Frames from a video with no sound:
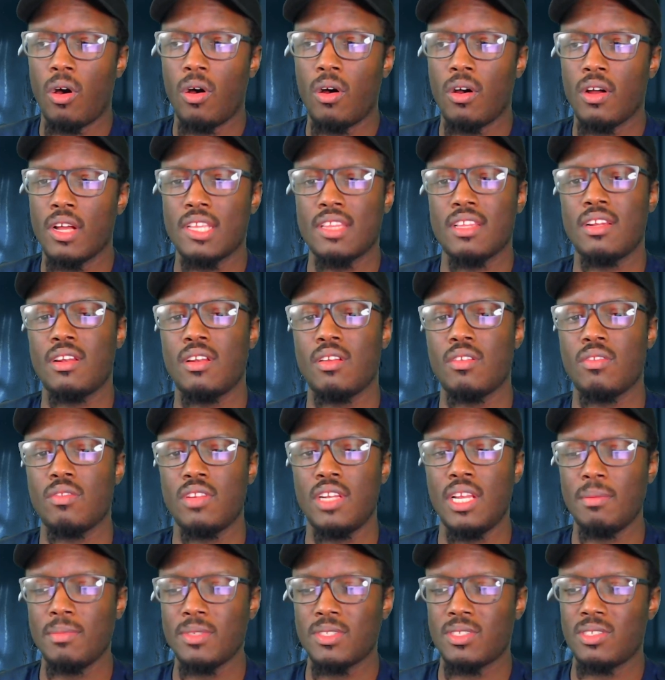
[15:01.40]
and then
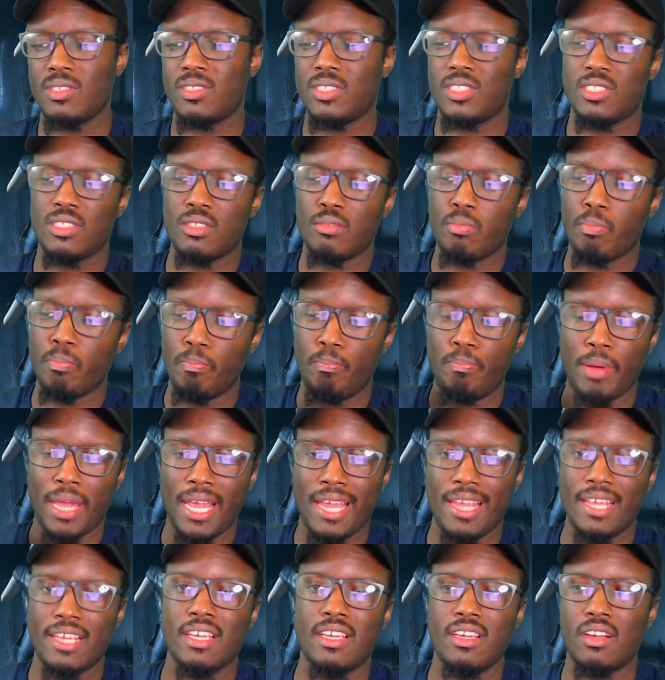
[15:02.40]
Nemesis is just
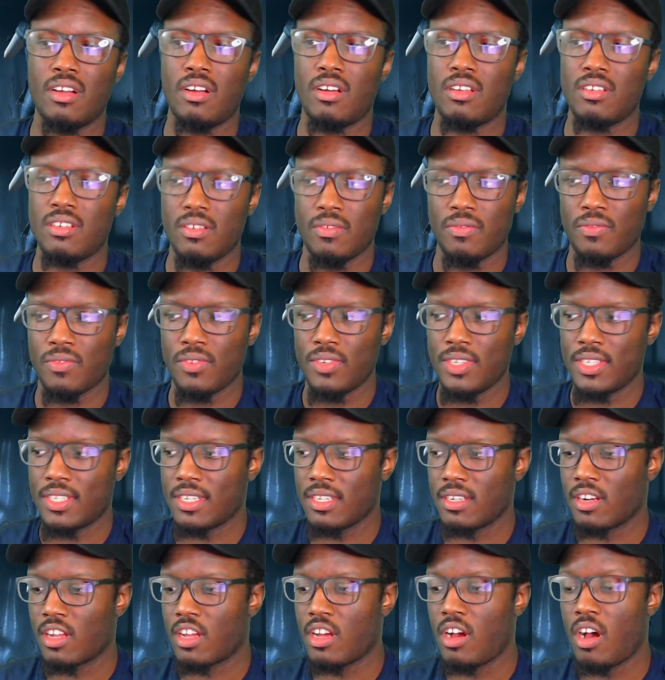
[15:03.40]
banging on the
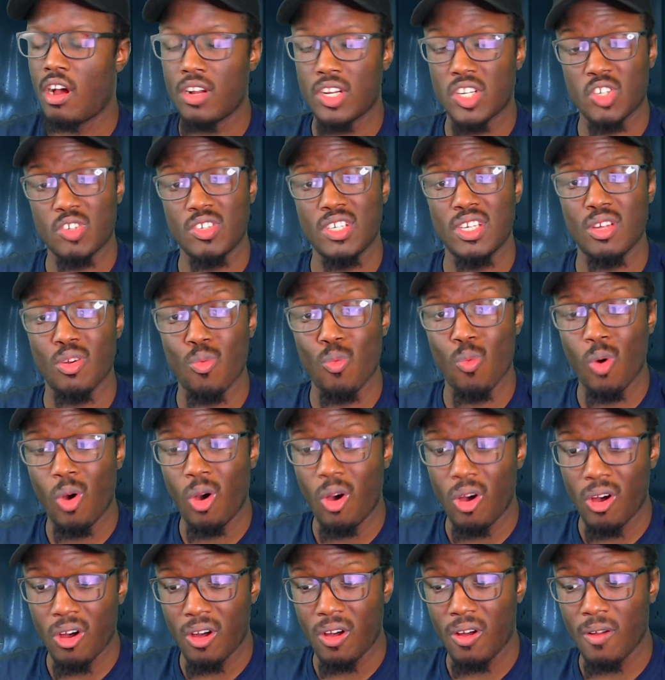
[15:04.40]
freaking concrete
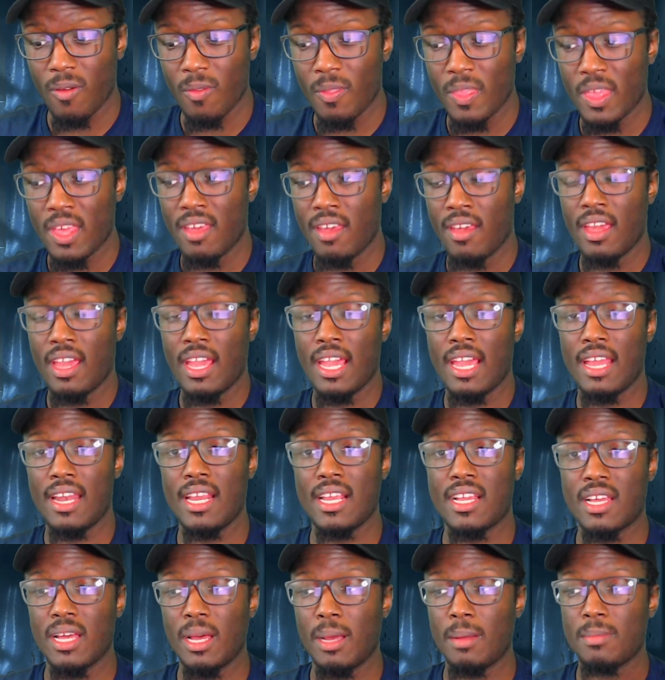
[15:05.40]
wall, and he
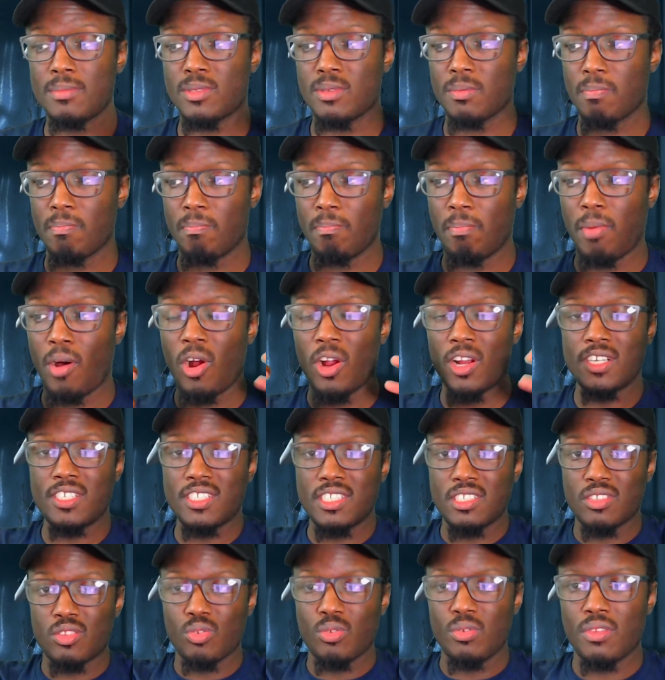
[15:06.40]
comes
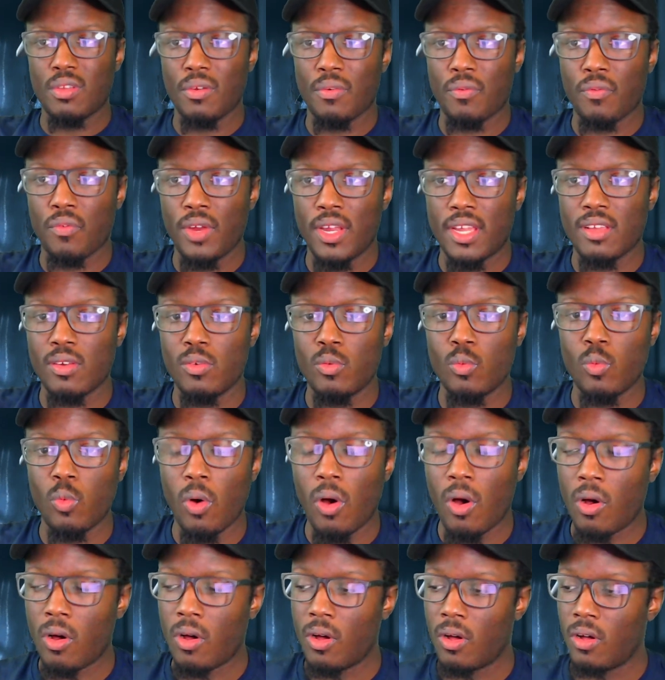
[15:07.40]
barging through the freaking
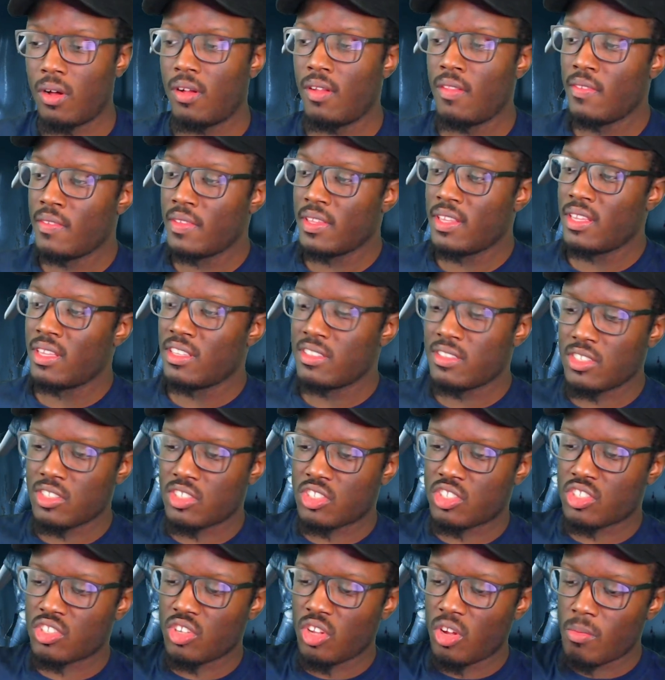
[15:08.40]
wall.
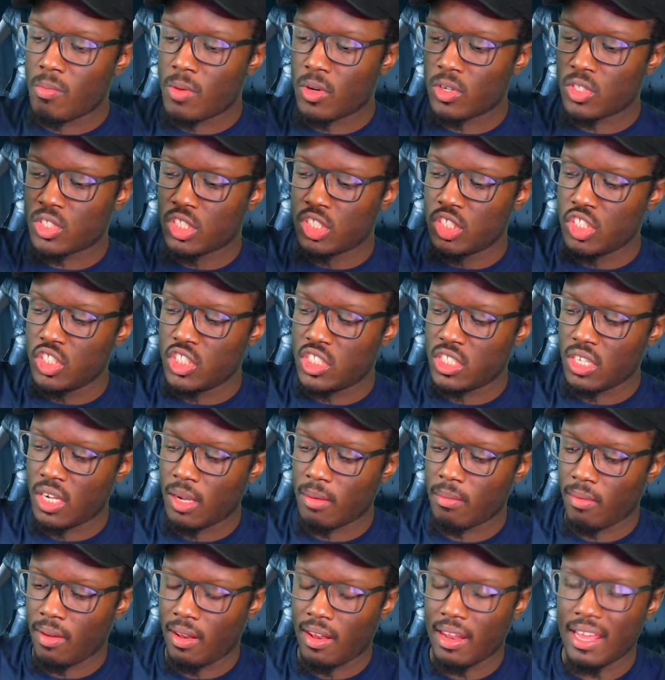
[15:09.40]
This slow motion
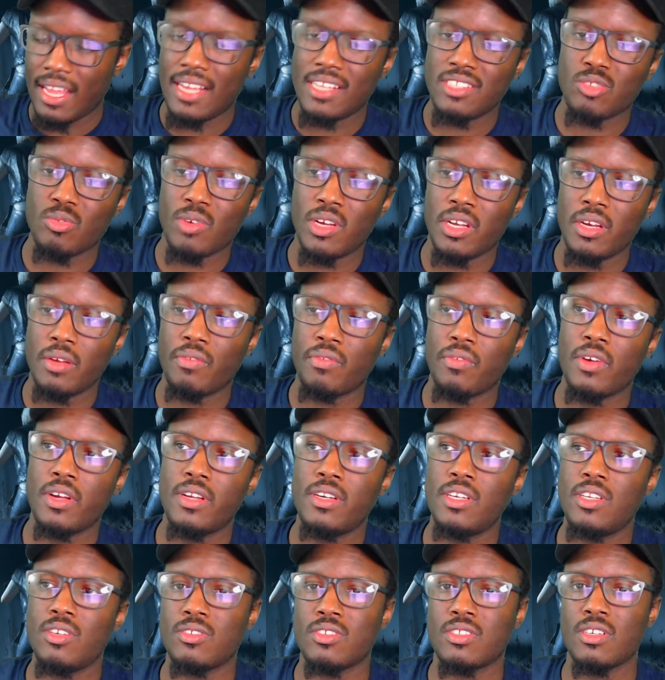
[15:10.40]
jump lands right in front
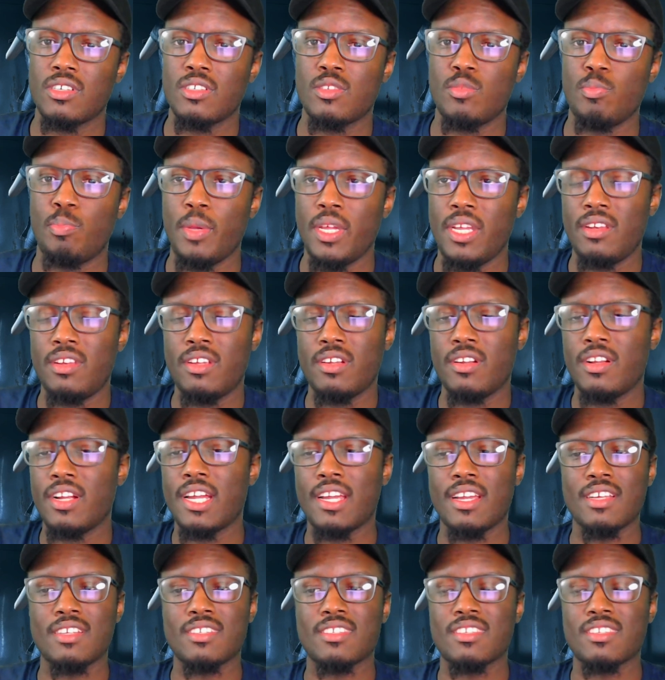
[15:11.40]
of you and starts beating your ass.